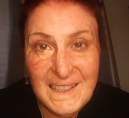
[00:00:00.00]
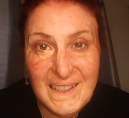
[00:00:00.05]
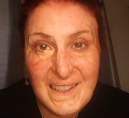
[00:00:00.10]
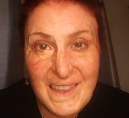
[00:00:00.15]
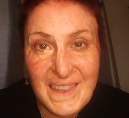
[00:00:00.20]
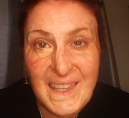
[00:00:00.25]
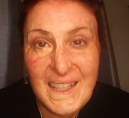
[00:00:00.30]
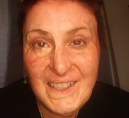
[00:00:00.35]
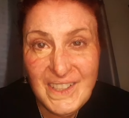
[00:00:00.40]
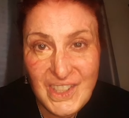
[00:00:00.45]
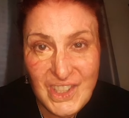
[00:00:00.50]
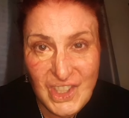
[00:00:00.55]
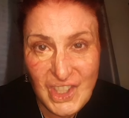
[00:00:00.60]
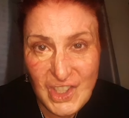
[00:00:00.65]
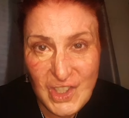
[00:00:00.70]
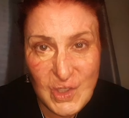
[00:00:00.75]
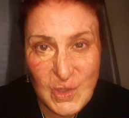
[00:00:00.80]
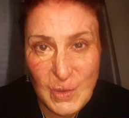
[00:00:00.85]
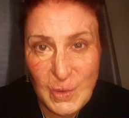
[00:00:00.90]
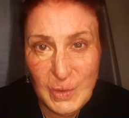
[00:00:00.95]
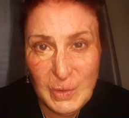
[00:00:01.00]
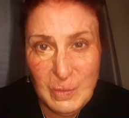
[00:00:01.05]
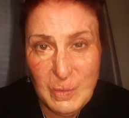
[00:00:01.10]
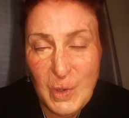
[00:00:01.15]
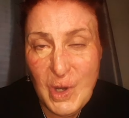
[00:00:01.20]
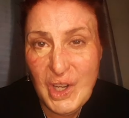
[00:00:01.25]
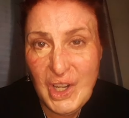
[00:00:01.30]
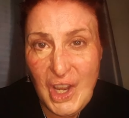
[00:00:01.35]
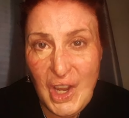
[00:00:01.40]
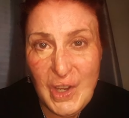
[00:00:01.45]
things just don't
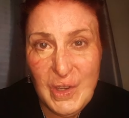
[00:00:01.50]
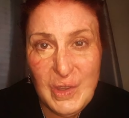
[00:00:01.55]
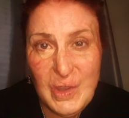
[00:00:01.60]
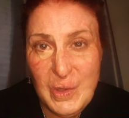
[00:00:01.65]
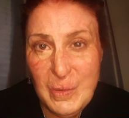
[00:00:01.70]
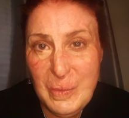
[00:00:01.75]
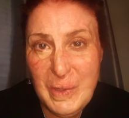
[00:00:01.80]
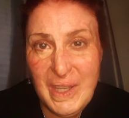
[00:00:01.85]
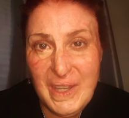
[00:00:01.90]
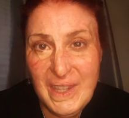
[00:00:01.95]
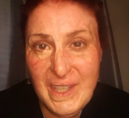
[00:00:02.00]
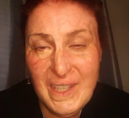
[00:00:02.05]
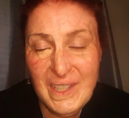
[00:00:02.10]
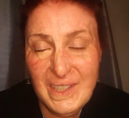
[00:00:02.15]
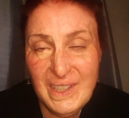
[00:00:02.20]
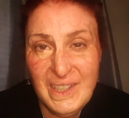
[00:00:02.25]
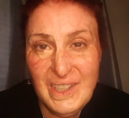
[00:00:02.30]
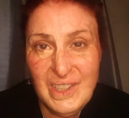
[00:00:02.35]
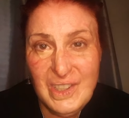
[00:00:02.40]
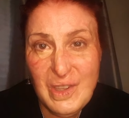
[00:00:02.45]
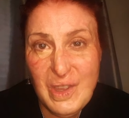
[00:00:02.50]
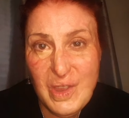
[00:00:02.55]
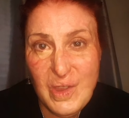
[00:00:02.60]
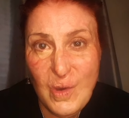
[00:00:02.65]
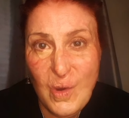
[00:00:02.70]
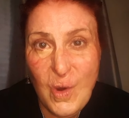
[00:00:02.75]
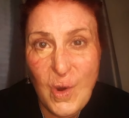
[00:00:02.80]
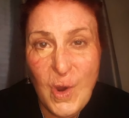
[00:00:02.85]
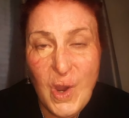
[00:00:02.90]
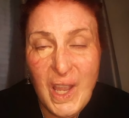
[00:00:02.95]
work out the way that you
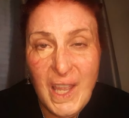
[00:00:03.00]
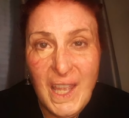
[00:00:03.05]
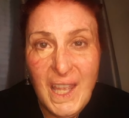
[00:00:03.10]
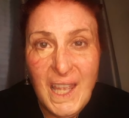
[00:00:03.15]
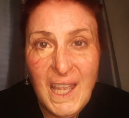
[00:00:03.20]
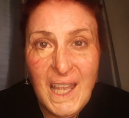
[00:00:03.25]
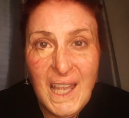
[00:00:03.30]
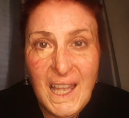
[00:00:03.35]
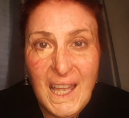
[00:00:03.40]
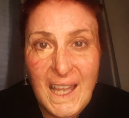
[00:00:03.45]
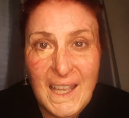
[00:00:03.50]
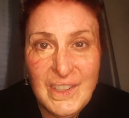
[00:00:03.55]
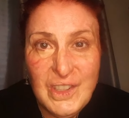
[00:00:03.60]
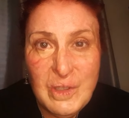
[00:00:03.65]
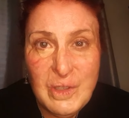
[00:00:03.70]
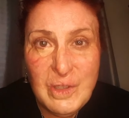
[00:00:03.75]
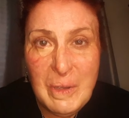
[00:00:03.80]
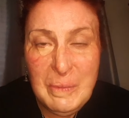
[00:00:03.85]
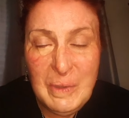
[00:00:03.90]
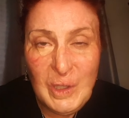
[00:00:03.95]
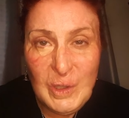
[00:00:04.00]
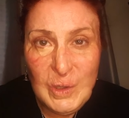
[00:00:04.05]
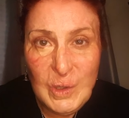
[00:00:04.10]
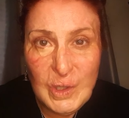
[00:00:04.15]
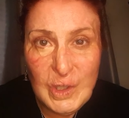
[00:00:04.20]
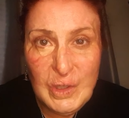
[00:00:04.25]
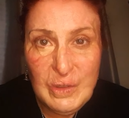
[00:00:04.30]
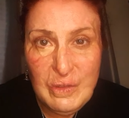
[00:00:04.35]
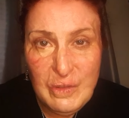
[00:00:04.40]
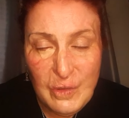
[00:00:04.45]
thought. And you may be
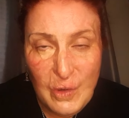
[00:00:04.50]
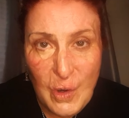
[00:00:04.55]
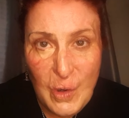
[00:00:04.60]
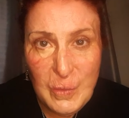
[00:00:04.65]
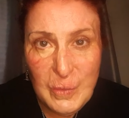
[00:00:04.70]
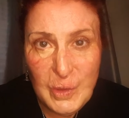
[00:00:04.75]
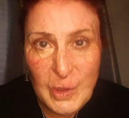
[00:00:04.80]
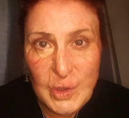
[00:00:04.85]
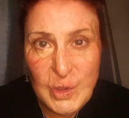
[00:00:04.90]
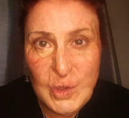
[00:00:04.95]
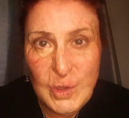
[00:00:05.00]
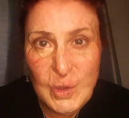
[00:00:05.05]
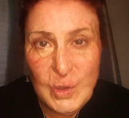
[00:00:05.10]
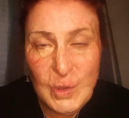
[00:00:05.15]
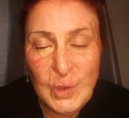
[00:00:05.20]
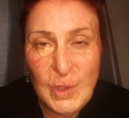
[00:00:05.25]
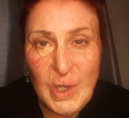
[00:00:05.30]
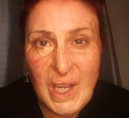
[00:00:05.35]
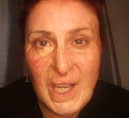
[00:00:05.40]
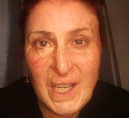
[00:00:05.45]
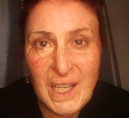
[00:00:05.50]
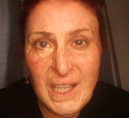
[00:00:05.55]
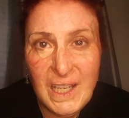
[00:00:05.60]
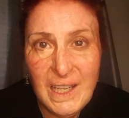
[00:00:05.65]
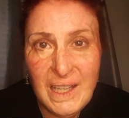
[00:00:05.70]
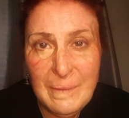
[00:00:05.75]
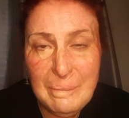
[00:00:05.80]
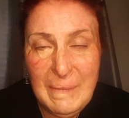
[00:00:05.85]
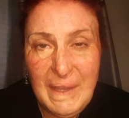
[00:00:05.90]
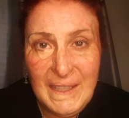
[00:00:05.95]
looking forward to
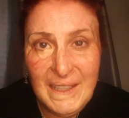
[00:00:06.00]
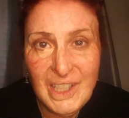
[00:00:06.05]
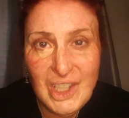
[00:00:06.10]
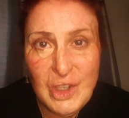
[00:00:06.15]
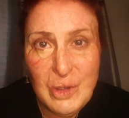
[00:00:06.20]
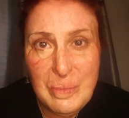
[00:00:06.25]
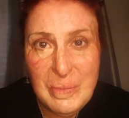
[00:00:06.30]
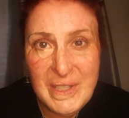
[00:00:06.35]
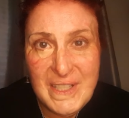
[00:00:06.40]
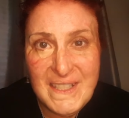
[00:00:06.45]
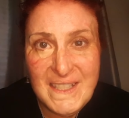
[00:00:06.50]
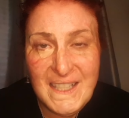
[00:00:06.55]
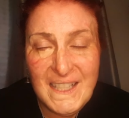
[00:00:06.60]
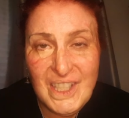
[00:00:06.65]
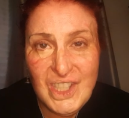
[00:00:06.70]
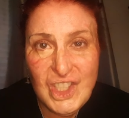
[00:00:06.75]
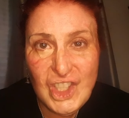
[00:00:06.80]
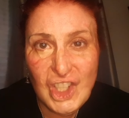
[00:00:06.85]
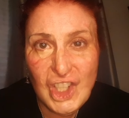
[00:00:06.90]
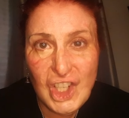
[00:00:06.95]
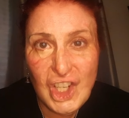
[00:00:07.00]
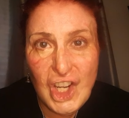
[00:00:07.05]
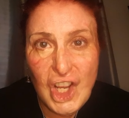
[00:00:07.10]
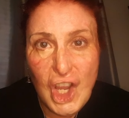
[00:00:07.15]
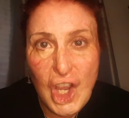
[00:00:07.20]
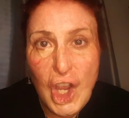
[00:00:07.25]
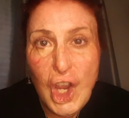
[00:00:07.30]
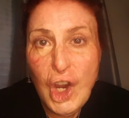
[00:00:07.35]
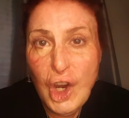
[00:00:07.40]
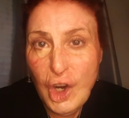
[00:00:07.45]
a medical procedure
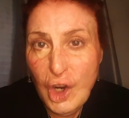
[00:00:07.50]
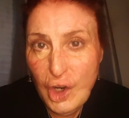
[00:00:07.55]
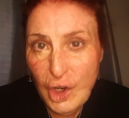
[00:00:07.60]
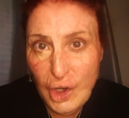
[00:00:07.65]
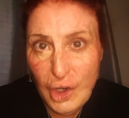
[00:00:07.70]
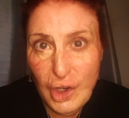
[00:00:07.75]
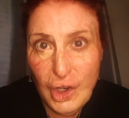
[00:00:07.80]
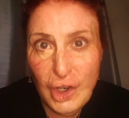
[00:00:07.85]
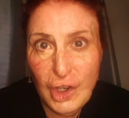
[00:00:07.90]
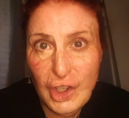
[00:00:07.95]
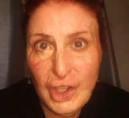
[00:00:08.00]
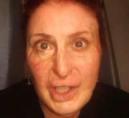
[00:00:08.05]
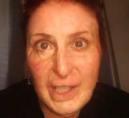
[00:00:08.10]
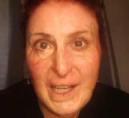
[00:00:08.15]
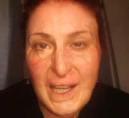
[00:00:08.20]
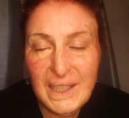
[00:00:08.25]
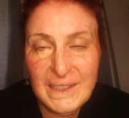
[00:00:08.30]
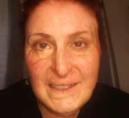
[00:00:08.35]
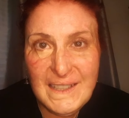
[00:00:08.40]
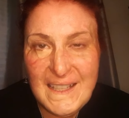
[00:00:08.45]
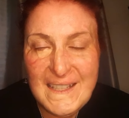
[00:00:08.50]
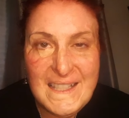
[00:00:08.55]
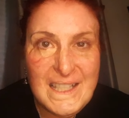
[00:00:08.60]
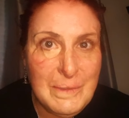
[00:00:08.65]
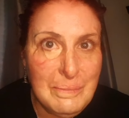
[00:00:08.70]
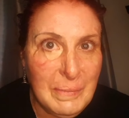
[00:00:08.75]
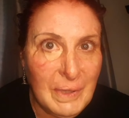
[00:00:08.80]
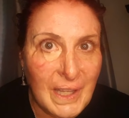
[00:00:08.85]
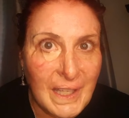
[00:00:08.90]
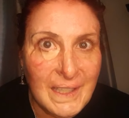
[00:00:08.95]
or a
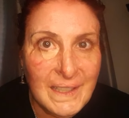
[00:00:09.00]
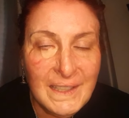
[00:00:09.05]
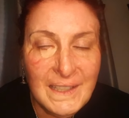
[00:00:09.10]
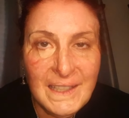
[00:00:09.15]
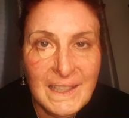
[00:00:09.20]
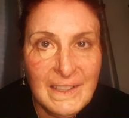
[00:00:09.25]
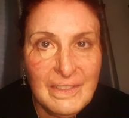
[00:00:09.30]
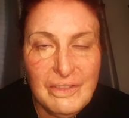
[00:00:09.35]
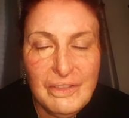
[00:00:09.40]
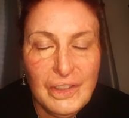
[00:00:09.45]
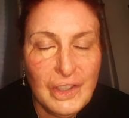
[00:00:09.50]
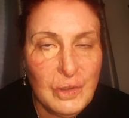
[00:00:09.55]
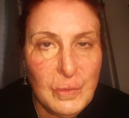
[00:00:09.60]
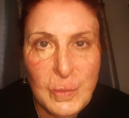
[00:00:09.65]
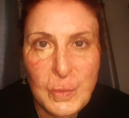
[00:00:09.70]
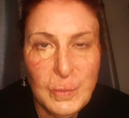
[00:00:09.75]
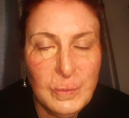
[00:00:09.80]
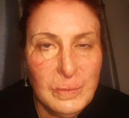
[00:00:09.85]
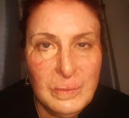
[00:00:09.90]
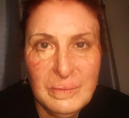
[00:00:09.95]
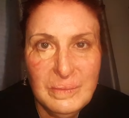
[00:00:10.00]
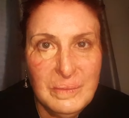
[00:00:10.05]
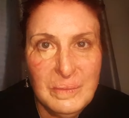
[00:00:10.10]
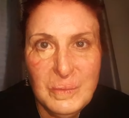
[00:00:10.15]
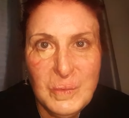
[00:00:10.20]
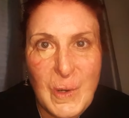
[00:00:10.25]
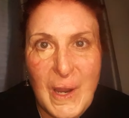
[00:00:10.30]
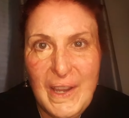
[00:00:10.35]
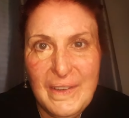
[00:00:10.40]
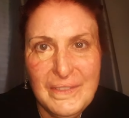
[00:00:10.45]
splint for
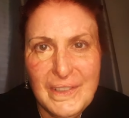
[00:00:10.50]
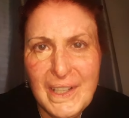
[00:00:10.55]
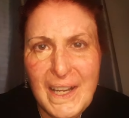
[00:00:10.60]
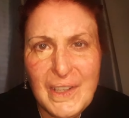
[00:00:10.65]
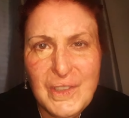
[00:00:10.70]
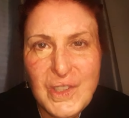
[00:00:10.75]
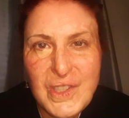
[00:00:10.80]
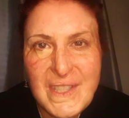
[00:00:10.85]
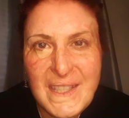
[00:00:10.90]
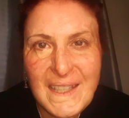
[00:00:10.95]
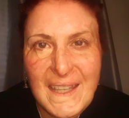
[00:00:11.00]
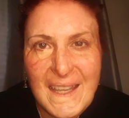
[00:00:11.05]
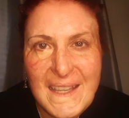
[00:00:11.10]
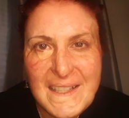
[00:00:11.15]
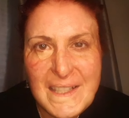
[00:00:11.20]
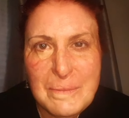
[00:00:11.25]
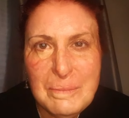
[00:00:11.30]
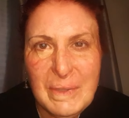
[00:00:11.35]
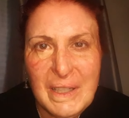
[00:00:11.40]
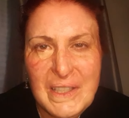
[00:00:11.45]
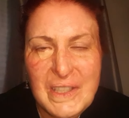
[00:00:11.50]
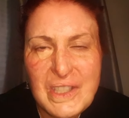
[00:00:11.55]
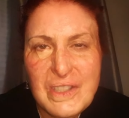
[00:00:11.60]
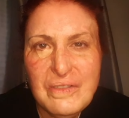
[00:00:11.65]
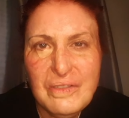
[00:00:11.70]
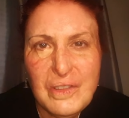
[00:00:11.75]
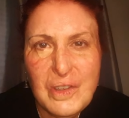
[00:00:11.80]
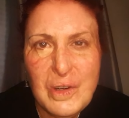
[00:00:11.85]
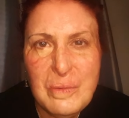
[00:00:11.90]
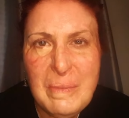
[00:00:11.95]
whatever. I used to get splints
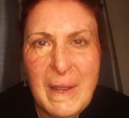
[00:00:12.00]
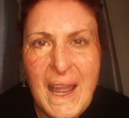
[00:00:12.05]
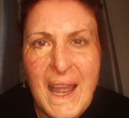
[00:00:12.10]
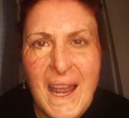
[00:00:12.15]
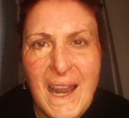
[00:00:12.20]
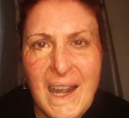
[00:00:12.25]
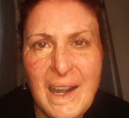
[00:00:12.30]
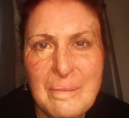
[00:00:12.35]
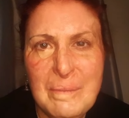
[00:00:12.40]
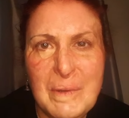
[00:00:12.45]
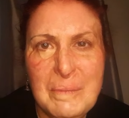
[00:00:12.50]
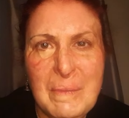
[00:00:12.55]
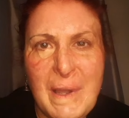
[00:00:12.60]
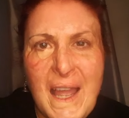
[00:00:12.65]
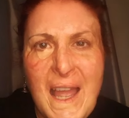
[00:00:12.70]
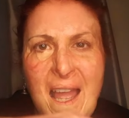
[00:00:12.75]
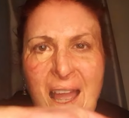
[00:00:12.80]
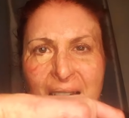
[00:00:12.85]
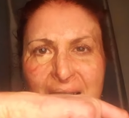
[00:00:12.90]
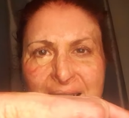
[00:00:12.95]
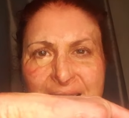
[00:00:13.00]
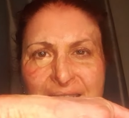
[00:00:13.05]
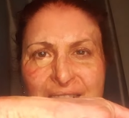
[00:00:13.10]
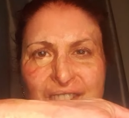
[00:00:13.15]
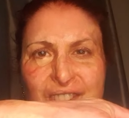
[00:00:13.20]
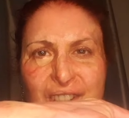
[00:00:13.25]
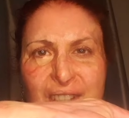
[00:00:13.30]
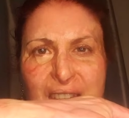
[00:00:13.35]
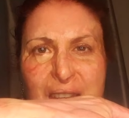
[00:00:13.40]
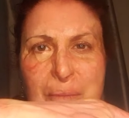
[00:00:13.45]
for my arm and my
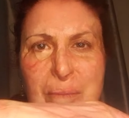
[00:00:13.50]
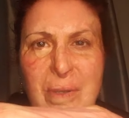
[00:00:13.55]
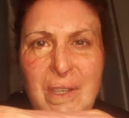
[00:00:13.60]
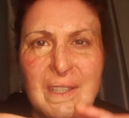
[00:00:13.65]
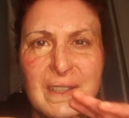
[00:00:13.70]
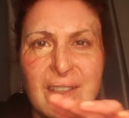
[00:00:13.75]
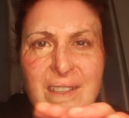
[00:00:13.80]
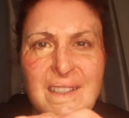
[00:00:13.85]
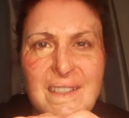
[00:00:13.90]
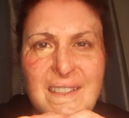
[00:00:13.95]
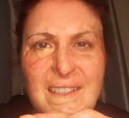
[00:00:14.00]
hand to keep it